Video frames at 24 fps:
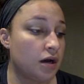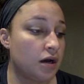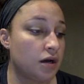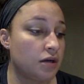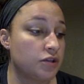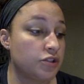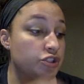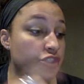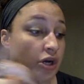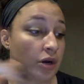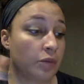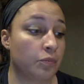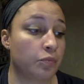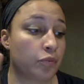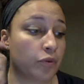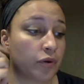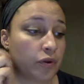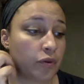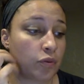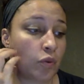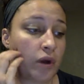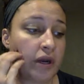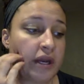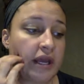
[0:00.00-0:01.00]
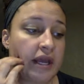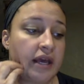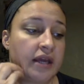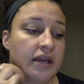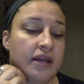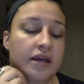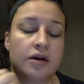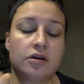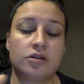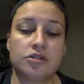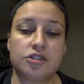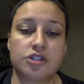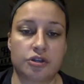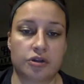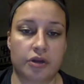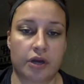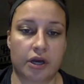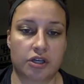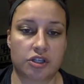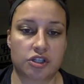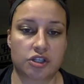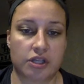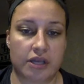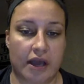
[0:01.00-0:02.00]
jump with one hand held, so you'd
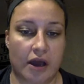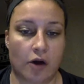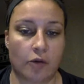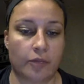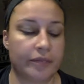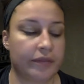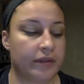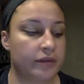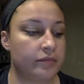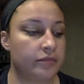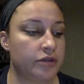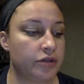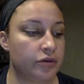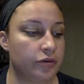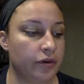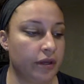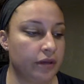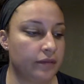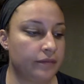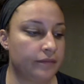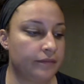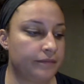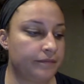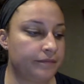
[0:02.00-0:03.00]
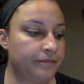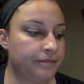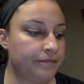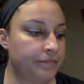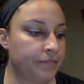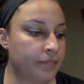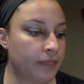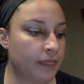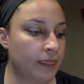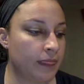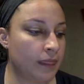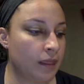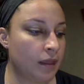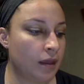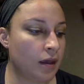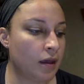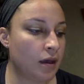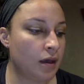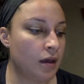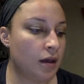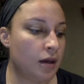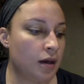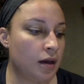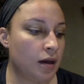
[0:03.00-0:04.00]
actually help them do it.
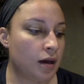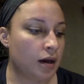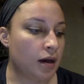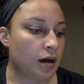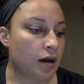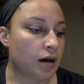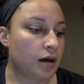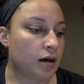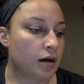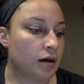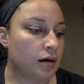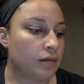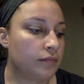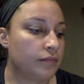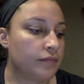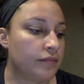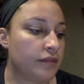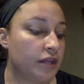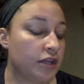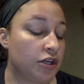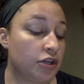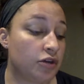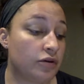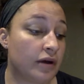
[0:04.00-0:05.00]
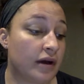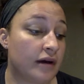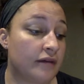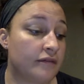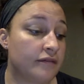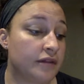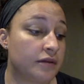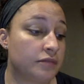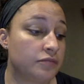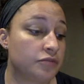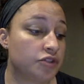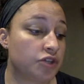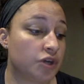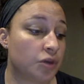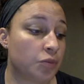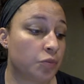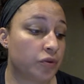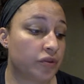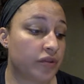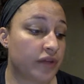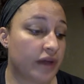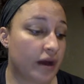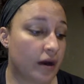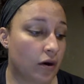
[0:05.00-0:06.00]
Then you have them jump
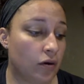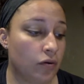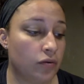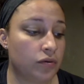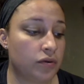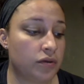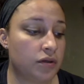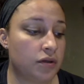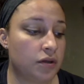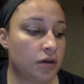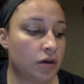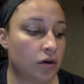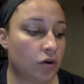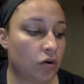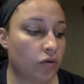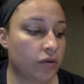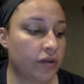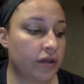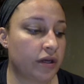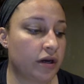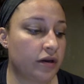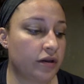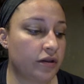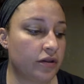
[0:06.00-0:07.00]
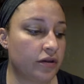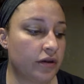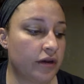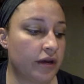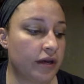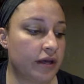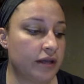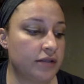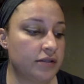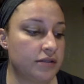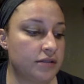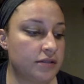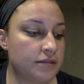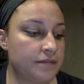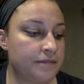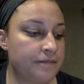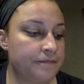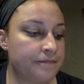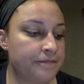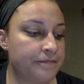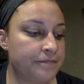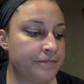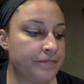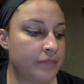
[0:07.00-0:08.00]
without holding onto their hands.
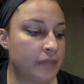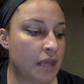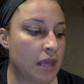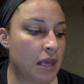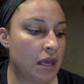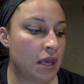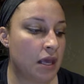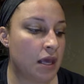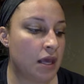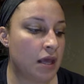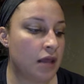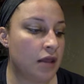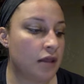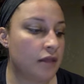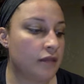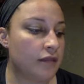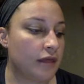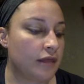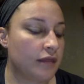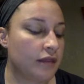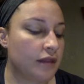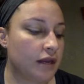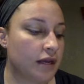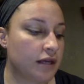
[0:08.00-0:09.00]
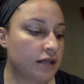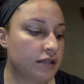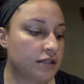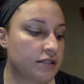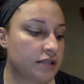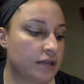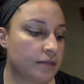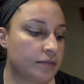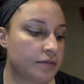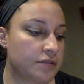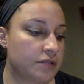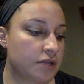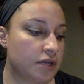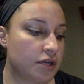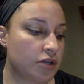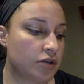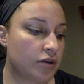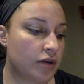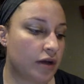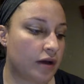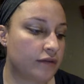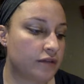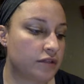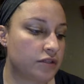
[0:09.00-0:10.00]
Then the next step is that you
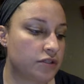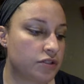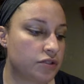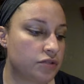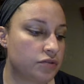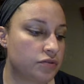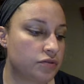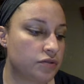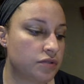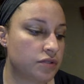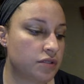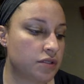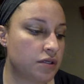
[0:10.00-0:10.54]
have the student